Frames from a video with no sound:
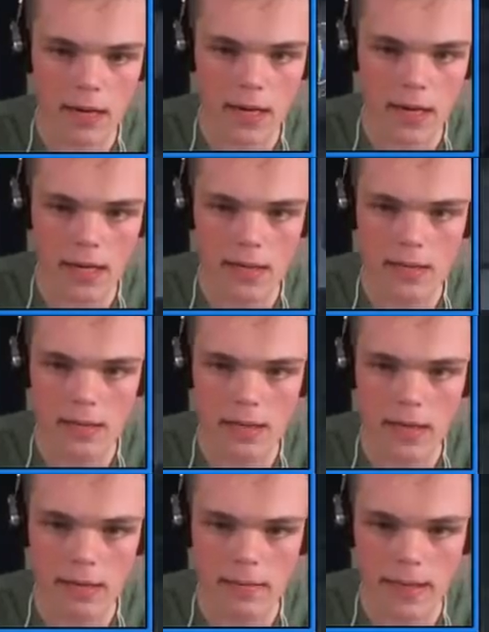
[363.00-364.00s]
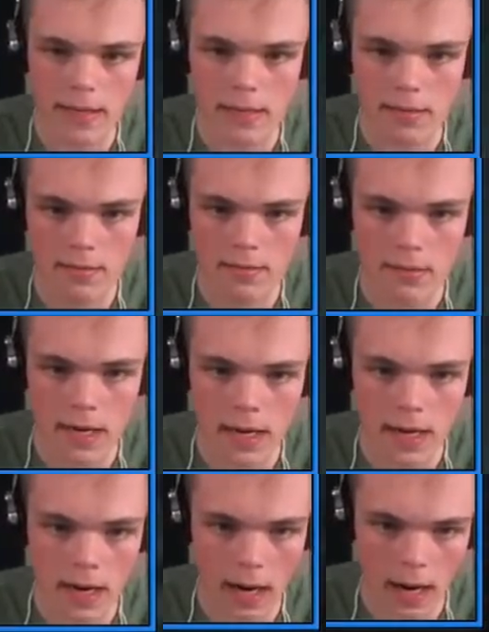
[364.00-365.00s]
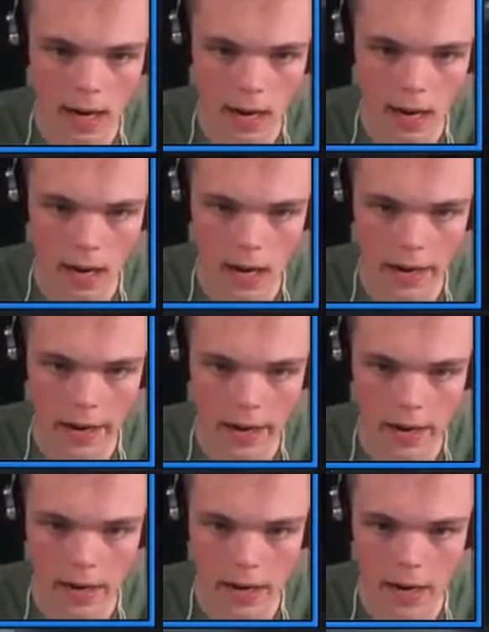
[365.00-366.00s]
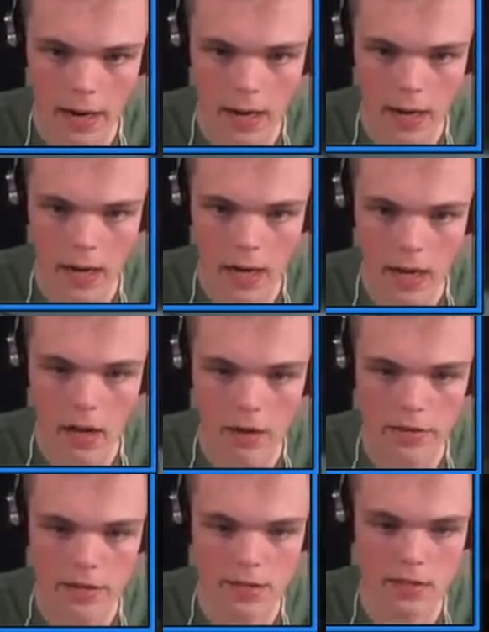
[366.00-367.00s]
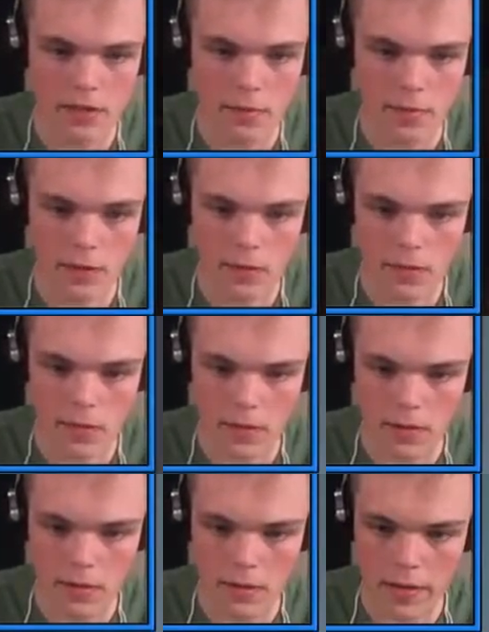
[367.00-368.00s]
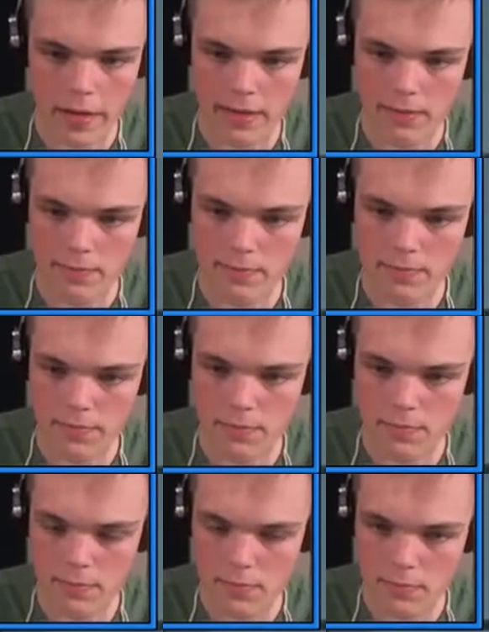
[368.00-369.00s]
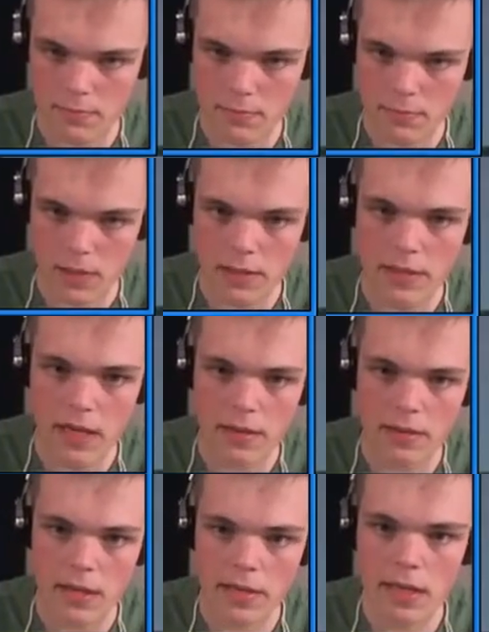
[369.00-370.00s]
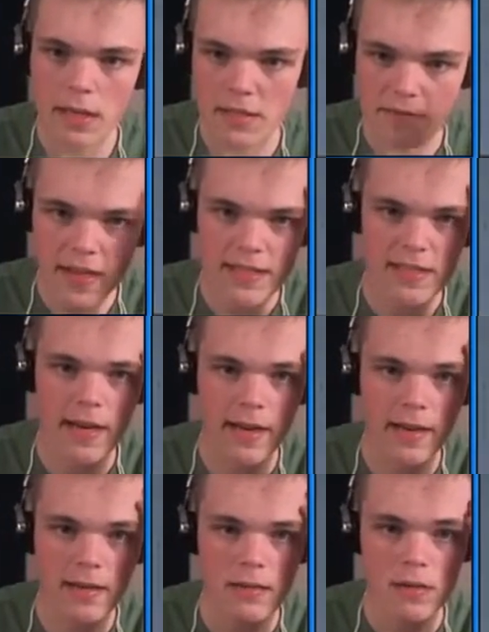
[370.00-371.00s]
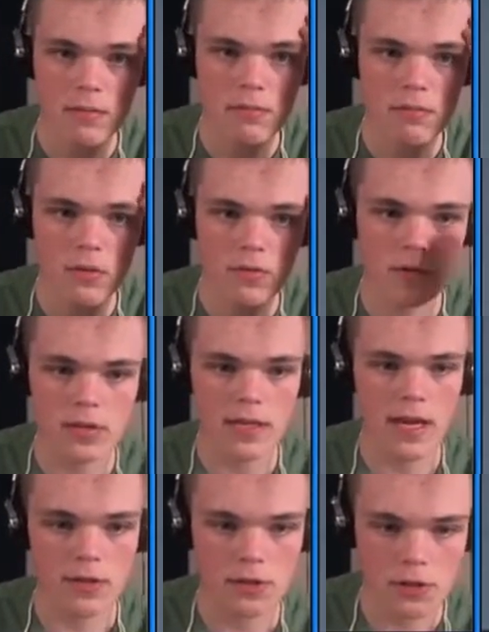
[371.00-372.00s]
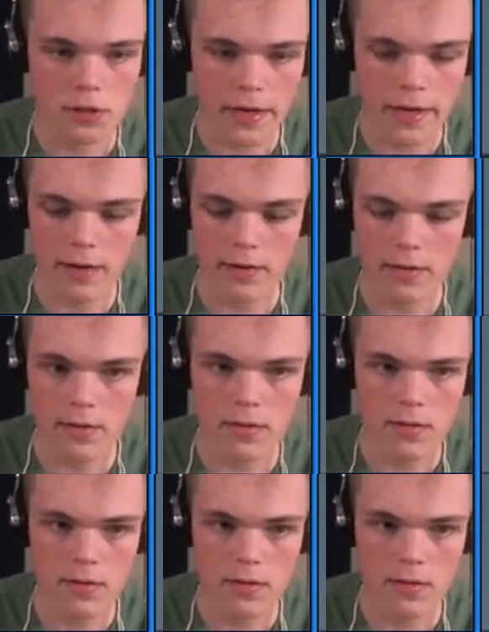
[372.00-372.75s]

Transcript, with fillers: Uh, stereo? La, la, la. Oh, this is a terminal. Right. Dub, dub, dub. It's a faster link. Move to stash. Shared.